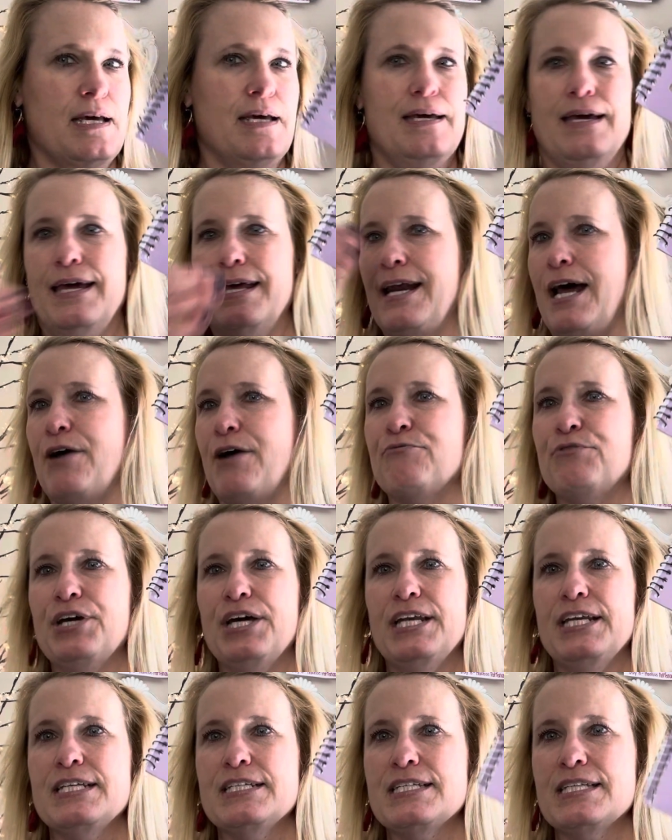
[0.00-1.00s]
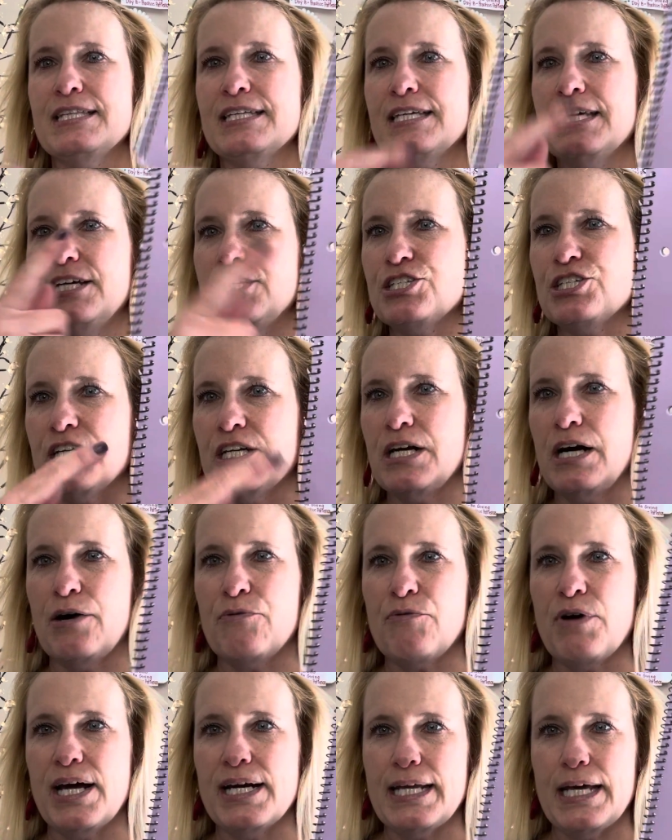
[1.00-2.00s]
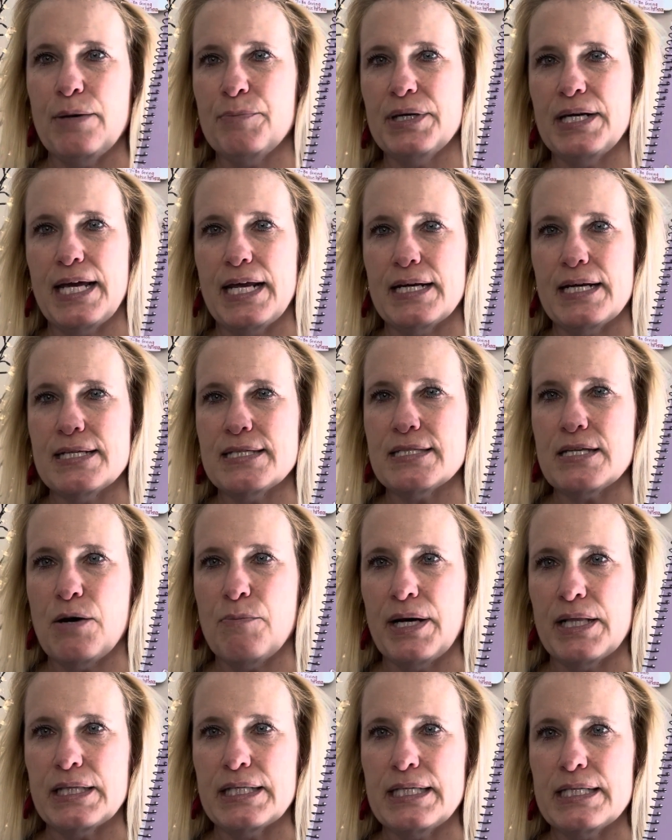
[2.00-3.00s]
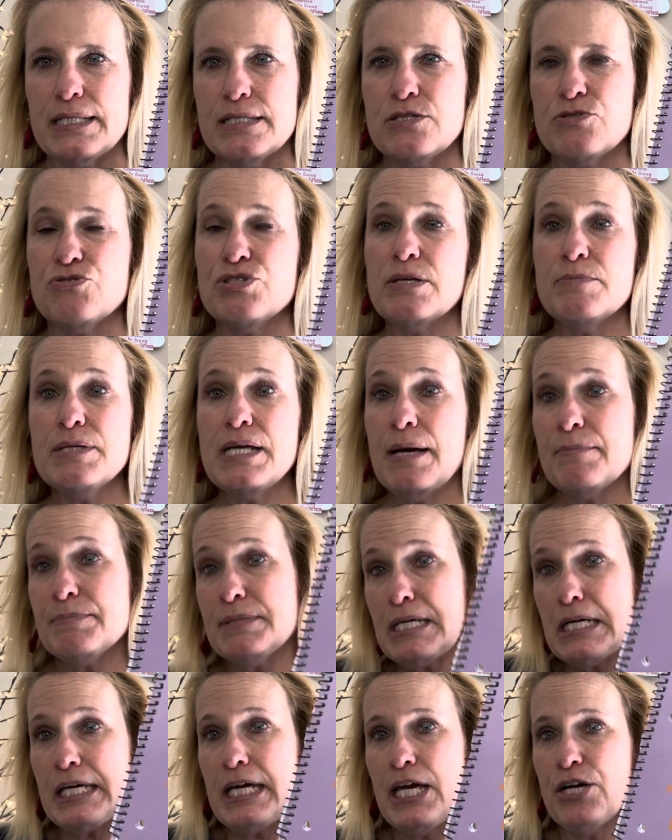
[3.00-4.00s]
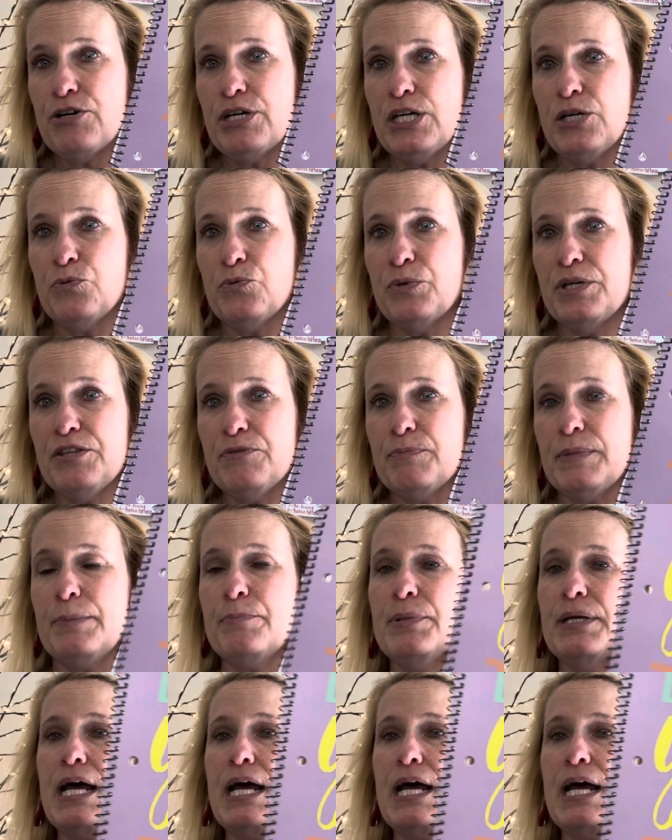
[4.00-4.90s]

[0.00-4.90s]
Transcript: And I run into the kitchen and I write down bananas on my list. Or sometimes I carry it with me. But